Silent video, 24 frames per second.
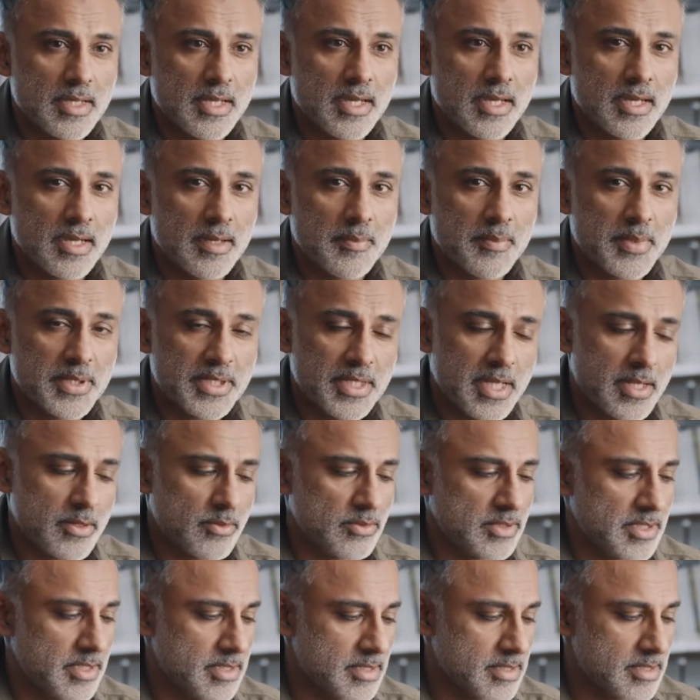but not
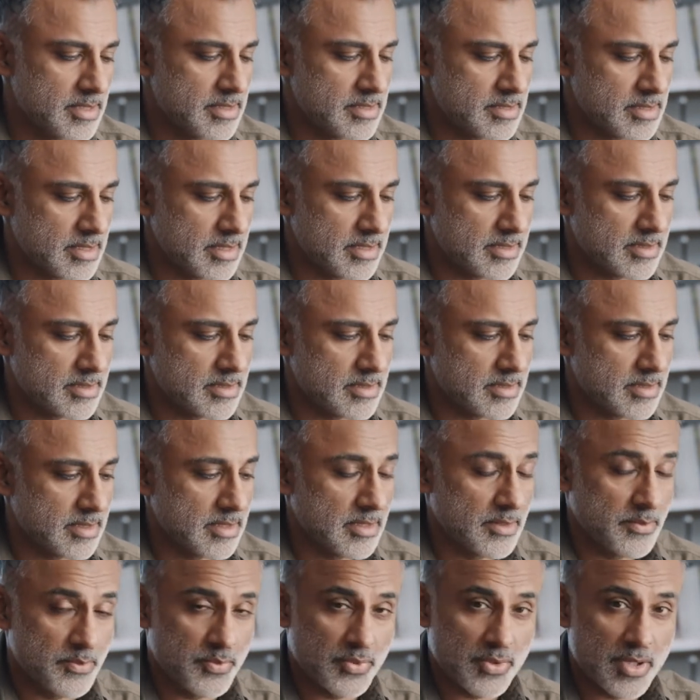only is it
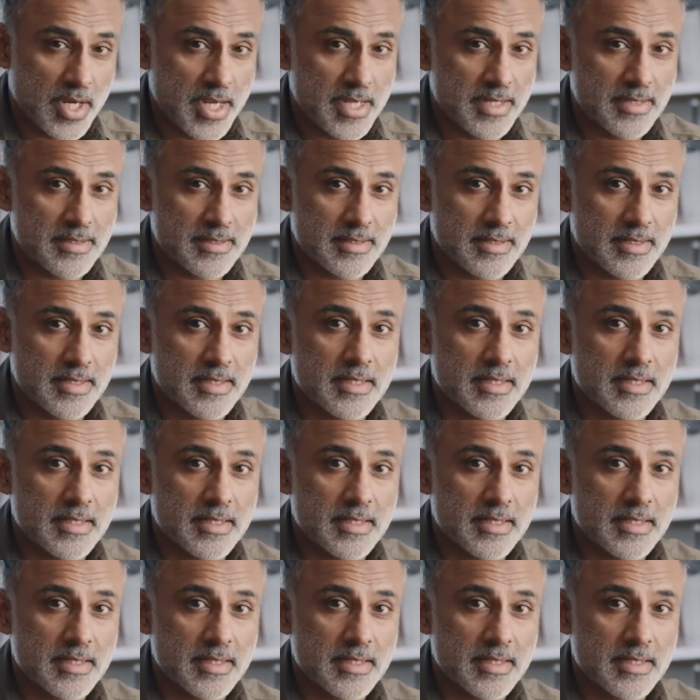bright,